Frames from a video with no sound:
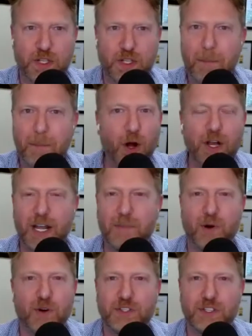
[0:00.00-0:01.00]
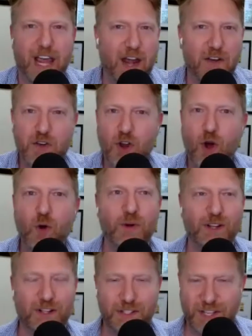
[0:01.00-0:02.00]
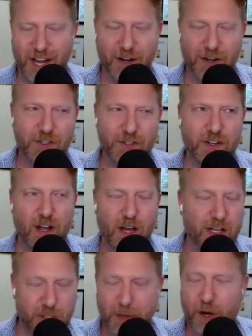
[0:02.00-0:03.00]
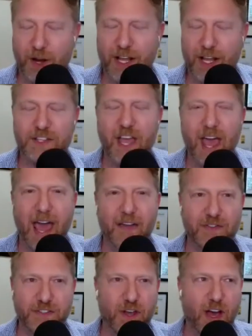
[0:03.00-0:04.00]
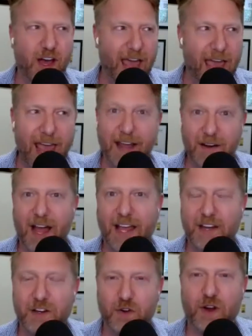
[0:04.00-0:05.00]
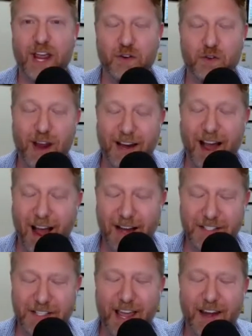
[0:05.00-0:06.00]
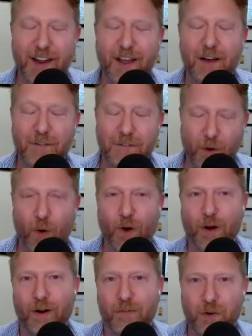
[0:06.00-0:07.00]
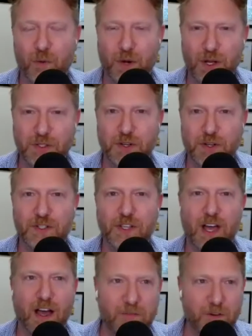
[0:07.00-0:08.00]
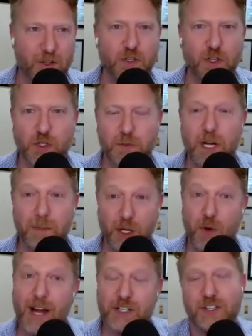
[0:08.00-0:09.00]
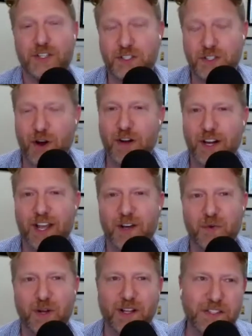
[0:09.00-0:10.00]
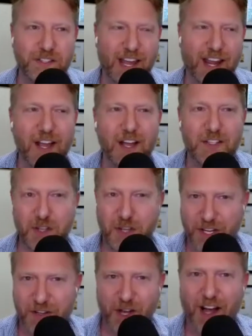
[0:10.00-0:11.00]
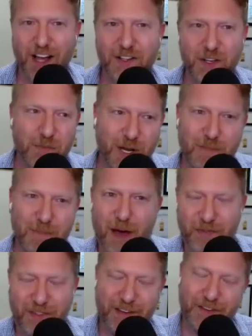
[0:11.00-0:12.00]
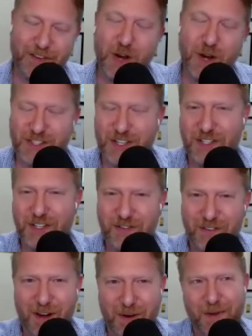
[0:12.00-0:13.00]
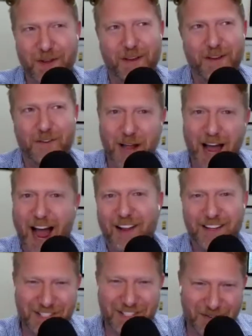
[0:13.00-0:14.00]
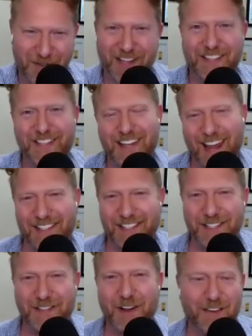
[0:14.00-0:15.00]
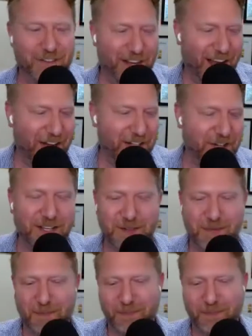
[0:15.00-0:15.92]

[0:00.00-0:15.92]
just a marketing person, had no real estate under, uh, experience, and saw, hey, I, I can create great content for for realtors uh, for their social media but you actually started in real estate so can you talk a little bit about the transition from from college to real estate to coffee and contracts